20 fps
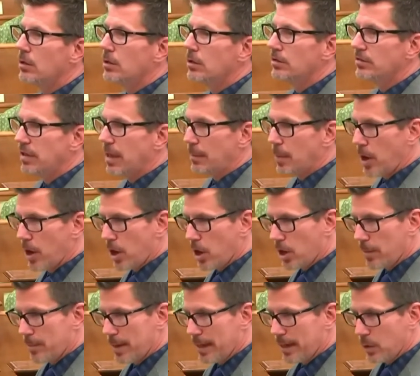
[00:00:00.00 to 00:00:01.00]

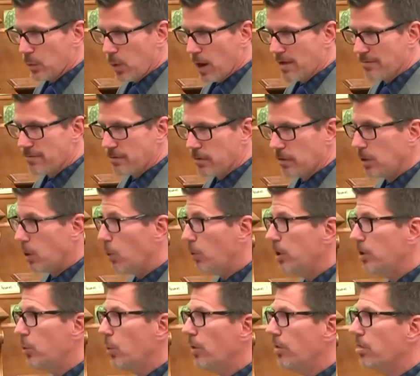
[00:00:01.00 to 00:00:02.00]
semi-automatic rifle
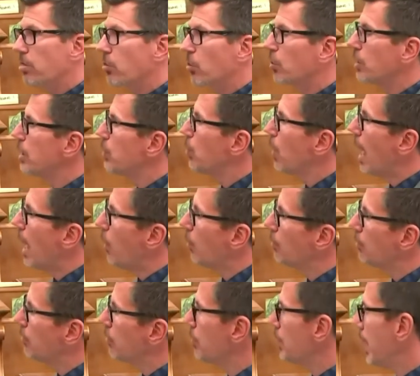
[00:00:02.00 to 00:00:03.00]
loaded with 30
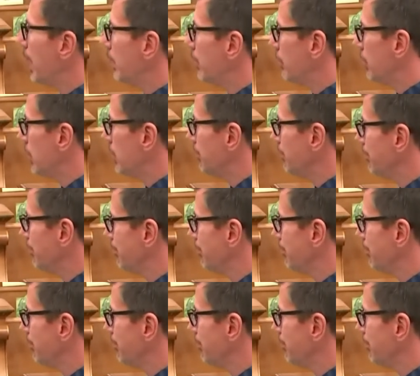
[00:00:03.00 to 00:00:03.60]
rounds in the magazine,